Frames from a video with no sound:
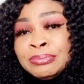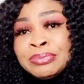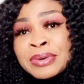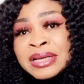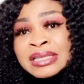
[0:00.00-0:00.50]

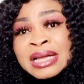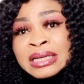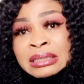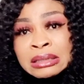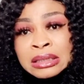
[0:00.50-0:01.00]
breast,
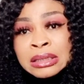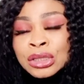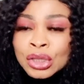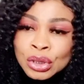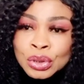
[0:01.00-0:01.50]
and
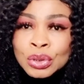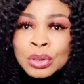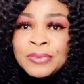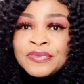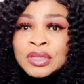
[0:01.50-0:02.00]
you
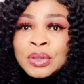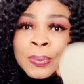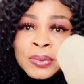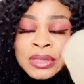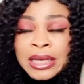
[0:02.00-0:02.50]
know, before they will
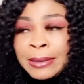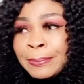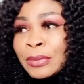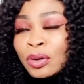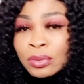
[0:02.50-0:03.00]
put
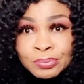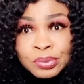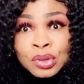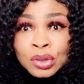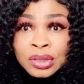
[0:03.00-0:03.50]

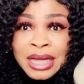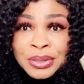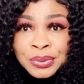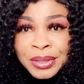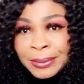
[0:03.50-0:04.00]
put another
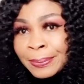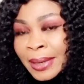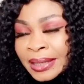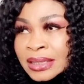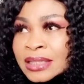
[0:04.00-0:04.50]
new
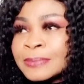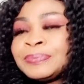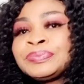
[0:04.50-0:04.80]
implant.